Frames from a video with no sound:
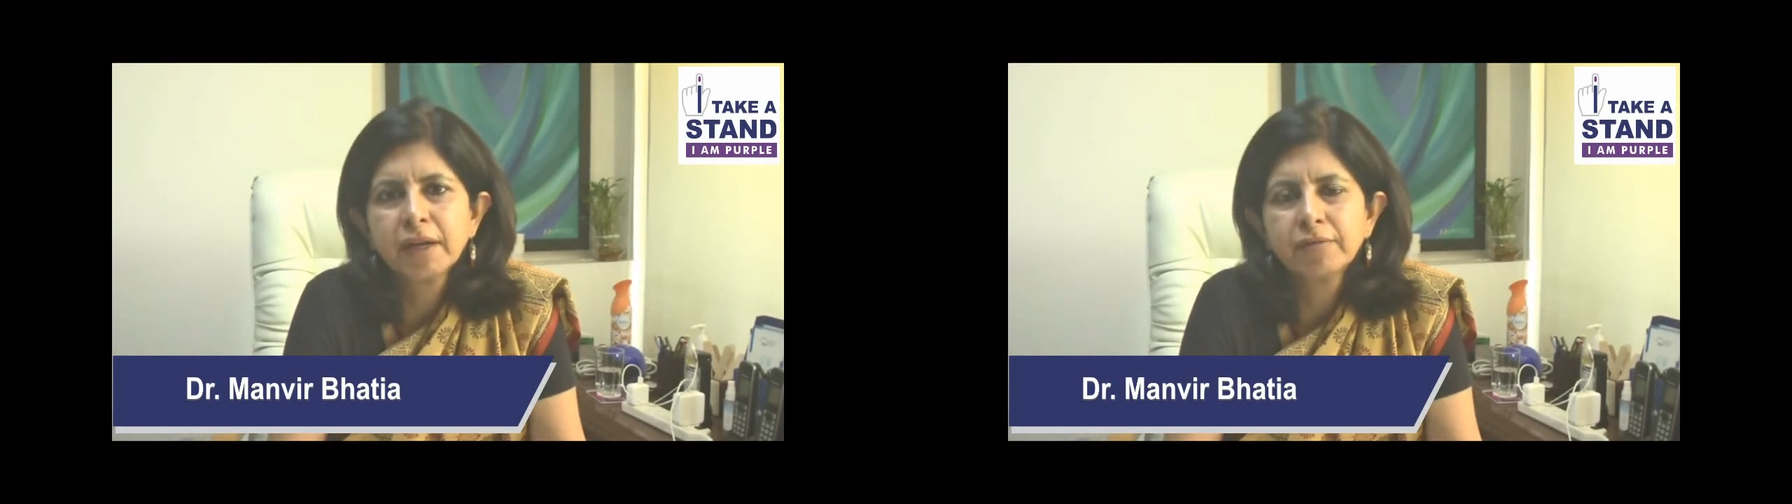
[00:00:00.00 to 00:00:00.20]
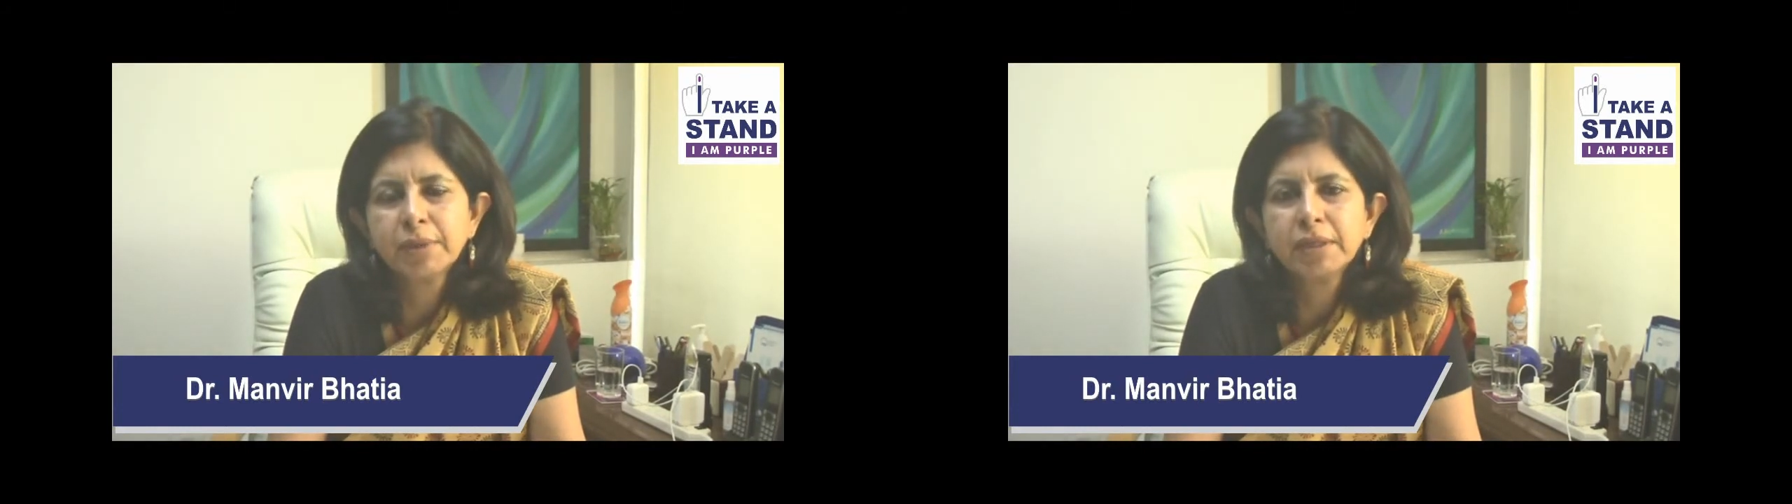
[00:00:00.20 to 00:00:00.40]

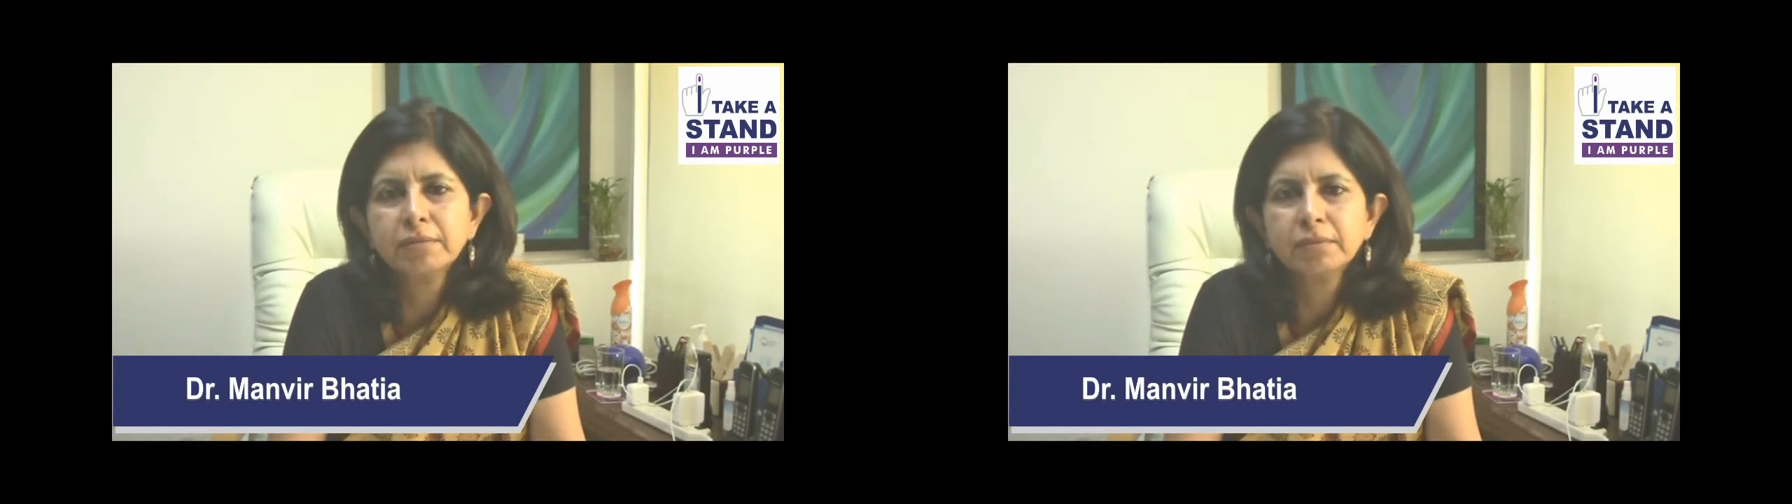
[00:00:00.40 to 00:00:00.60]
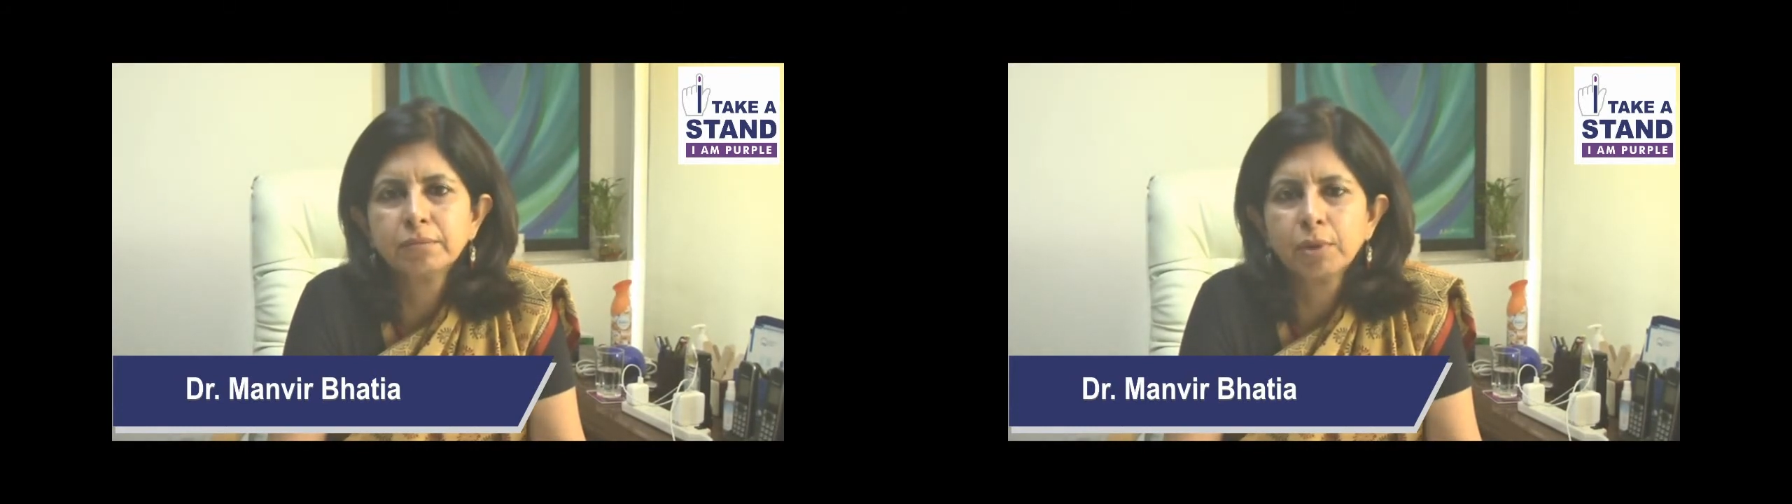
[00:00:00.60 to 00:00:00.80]
have
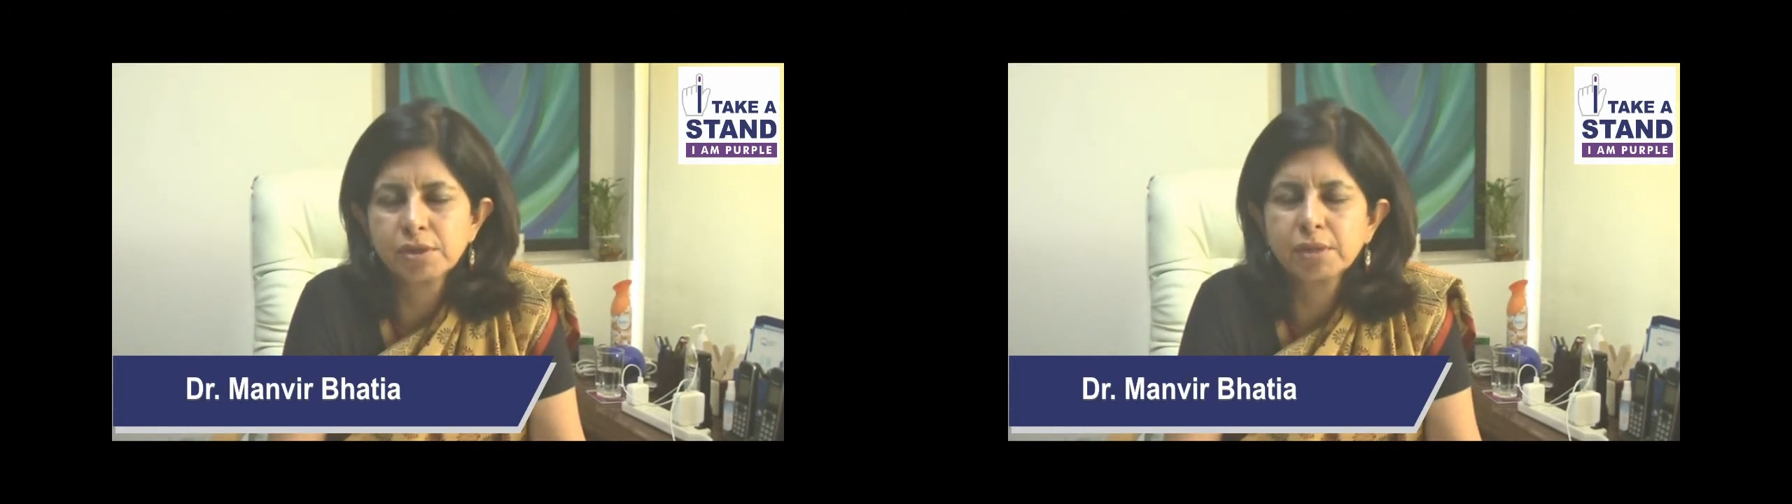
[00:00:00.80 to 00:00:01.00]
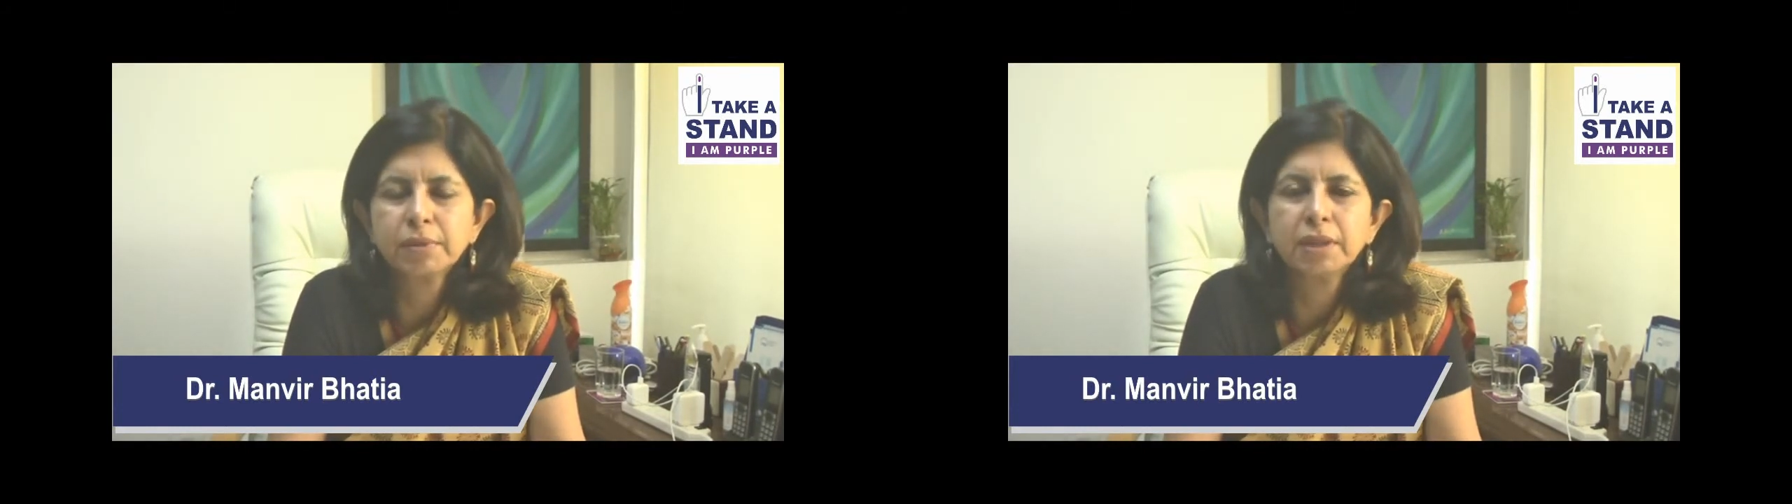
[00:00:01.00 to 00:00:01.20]
been
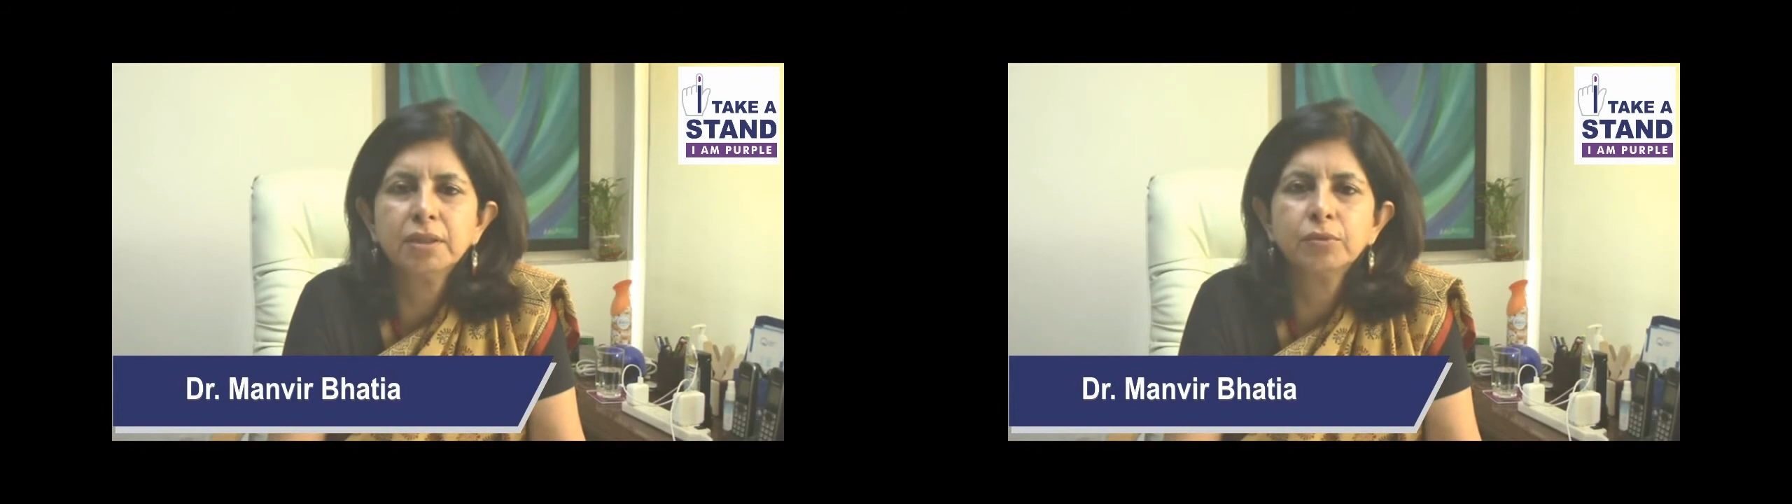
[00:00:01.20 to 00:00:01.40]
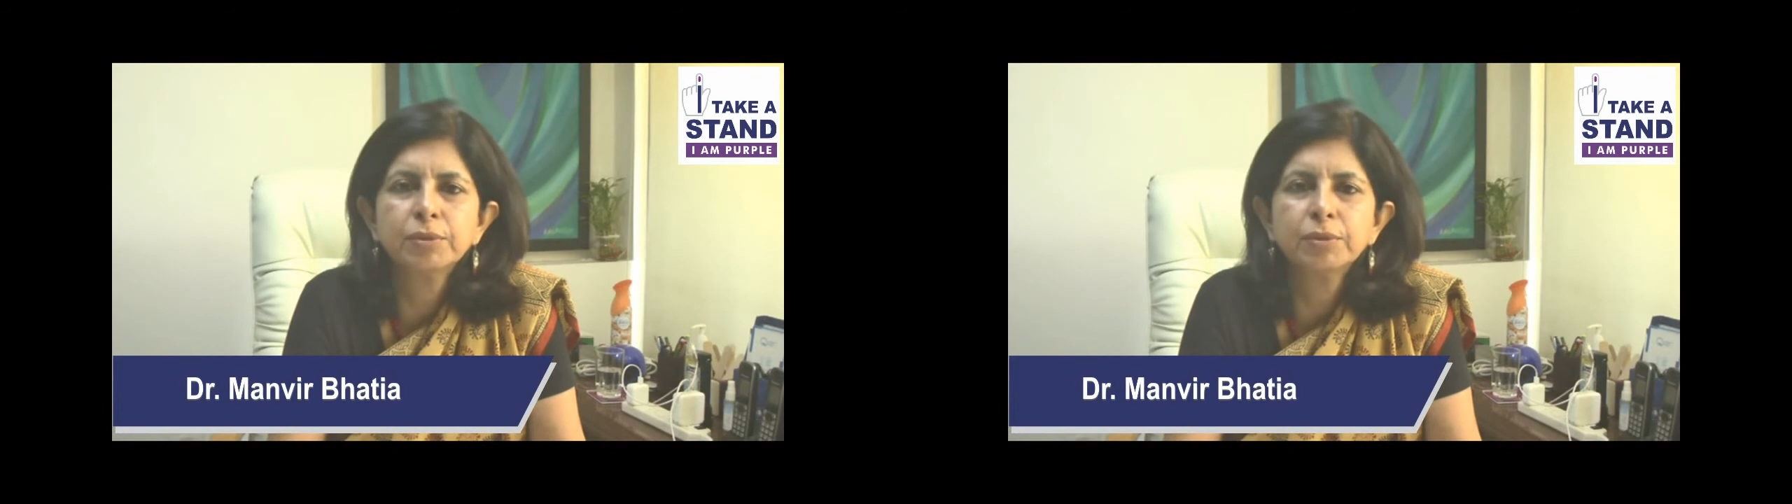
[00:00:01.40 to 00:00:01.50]
possible